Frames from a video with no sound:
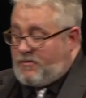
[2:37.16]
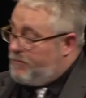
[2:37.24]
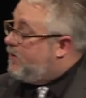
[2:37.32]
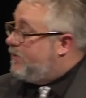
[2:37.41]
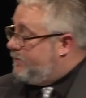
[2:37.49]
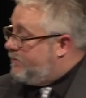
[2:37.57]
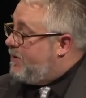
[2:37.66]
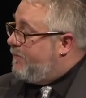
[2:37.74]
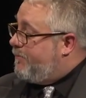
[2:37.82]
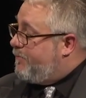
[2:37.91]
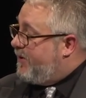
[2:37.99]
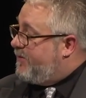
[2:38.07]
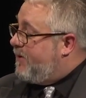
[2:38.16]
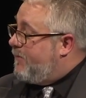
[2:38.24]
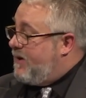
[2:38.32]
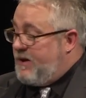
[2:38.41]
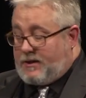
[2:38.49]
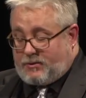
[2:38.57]
Well, it brings me to
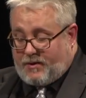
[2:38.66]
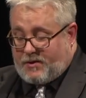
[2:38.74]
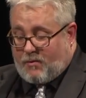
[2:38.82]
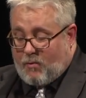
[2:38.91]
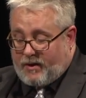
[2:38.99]
my next question.